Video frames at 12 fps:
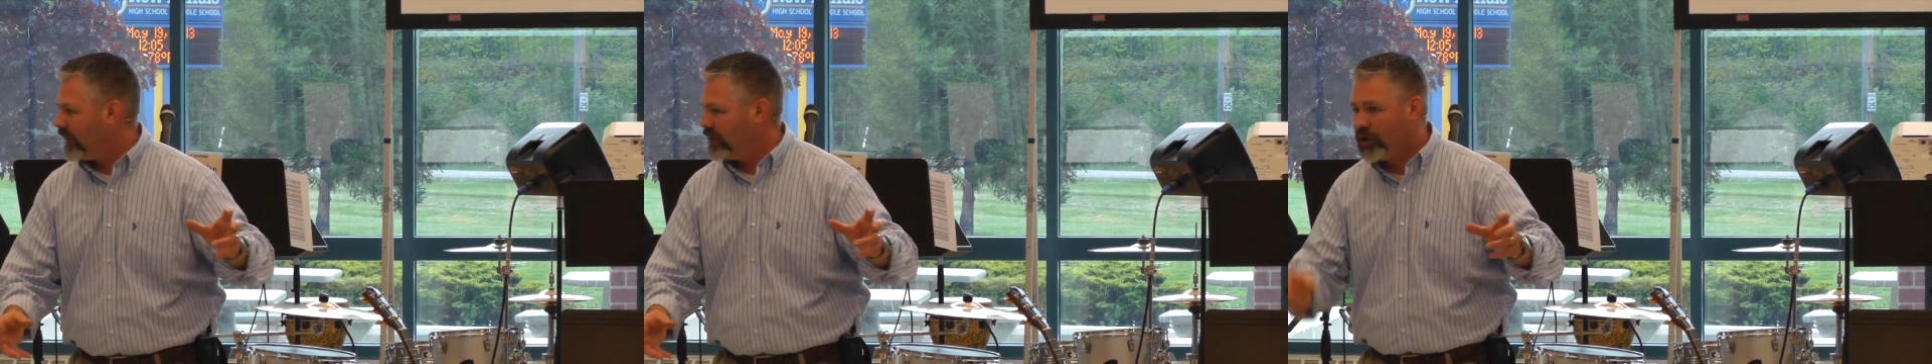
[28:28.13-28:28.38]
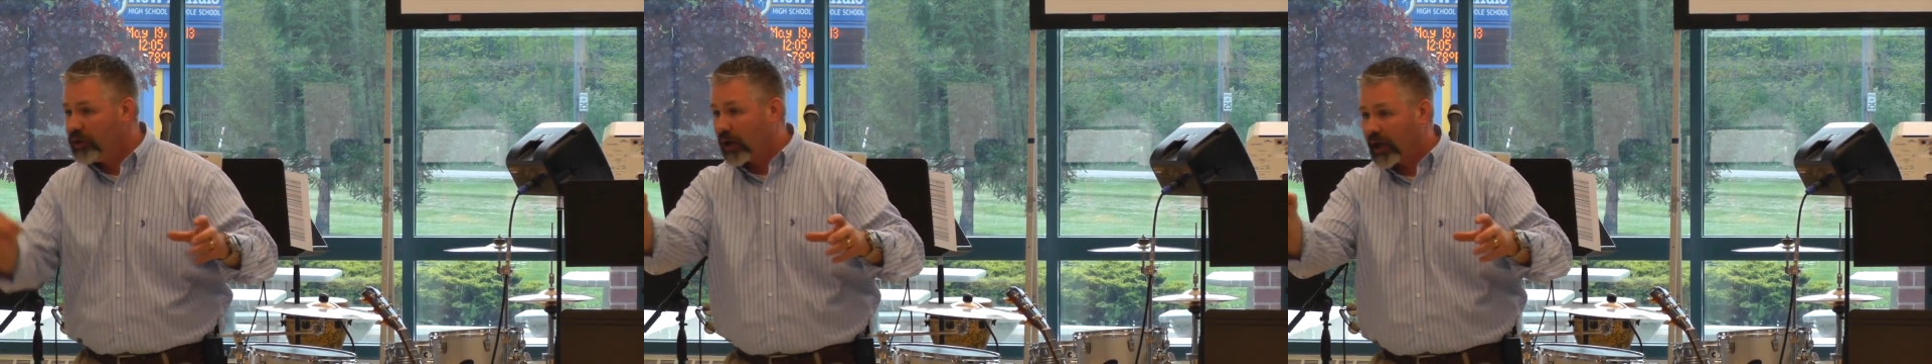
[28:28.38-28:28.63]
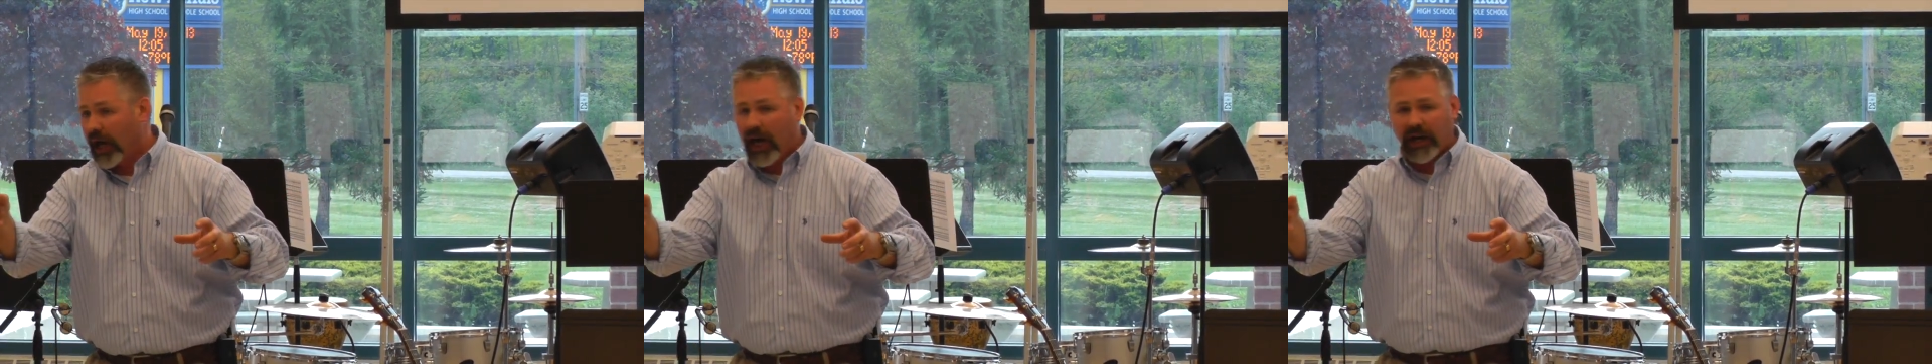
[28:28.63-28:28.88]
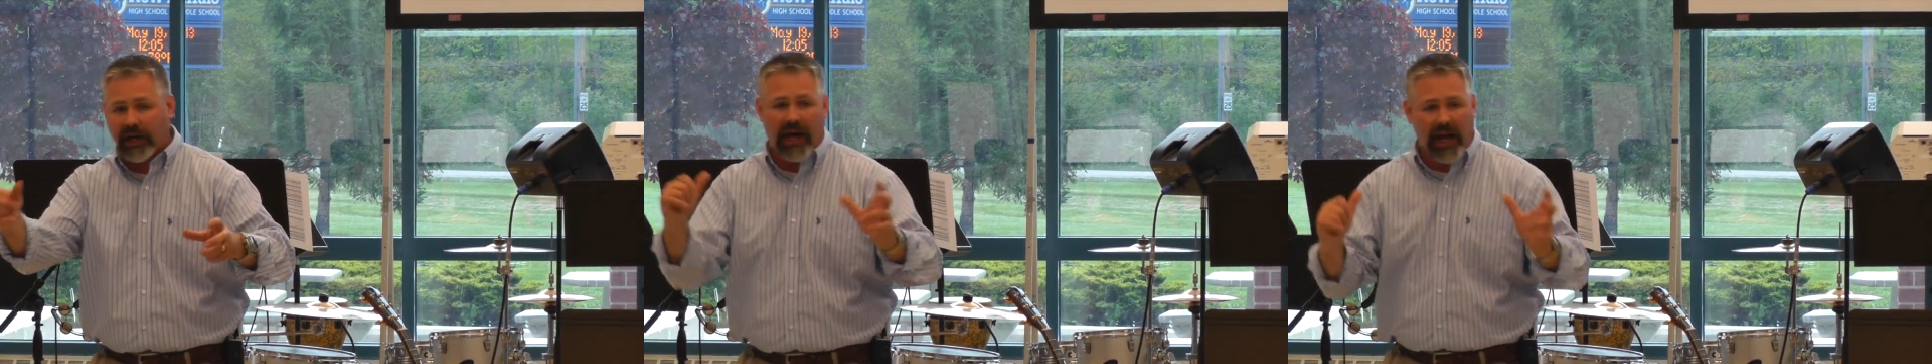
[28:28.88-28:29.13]
and you are
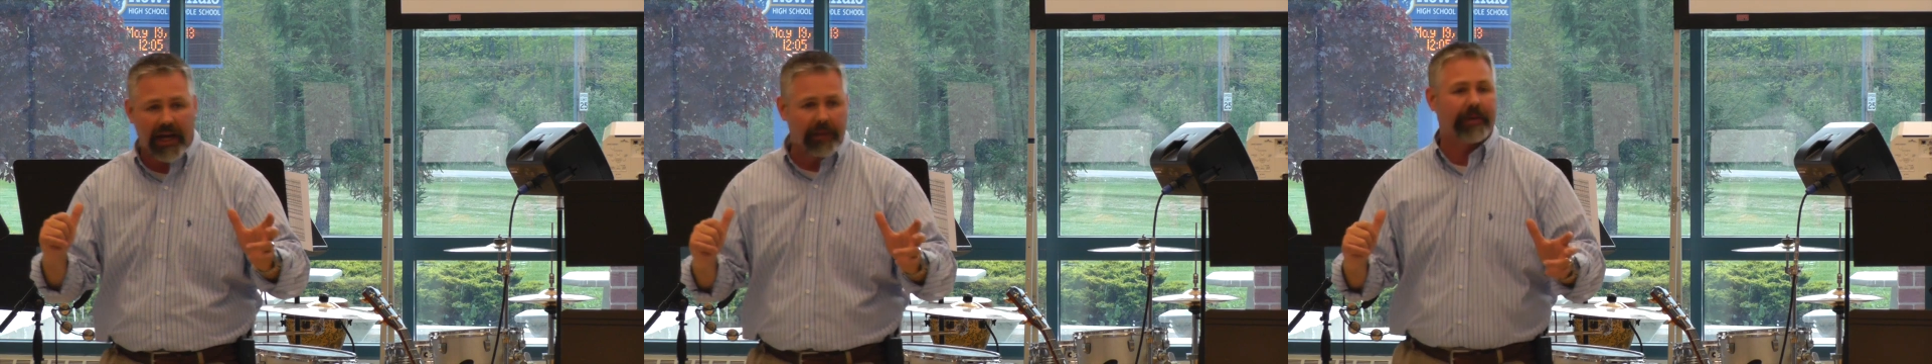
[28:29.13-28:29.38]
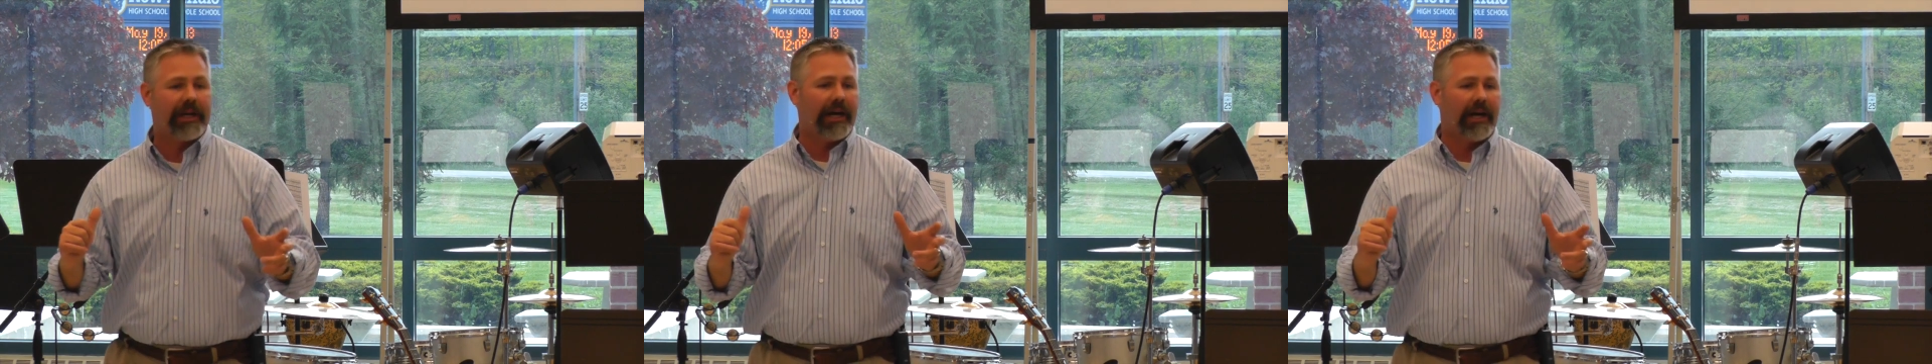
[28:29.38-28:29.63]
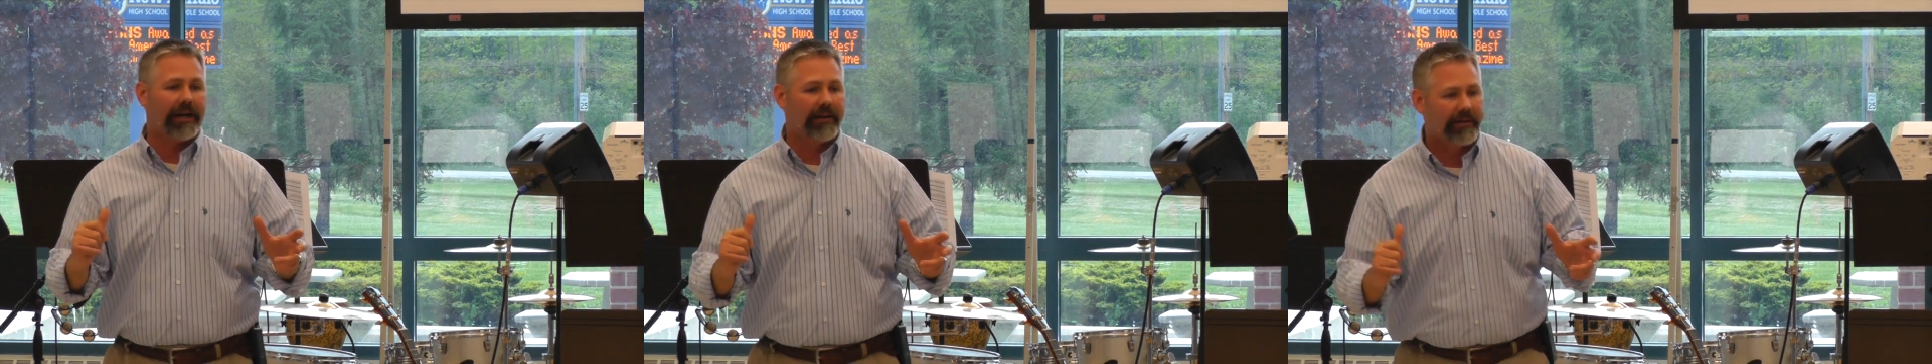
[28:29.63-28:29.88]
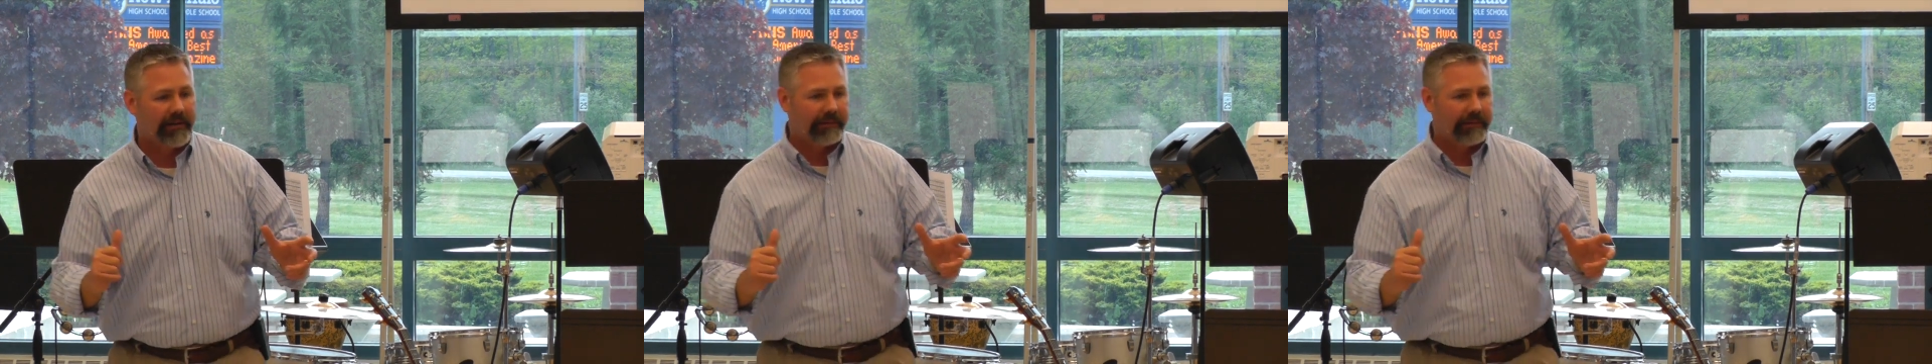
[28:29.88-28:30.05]
God, and I am God.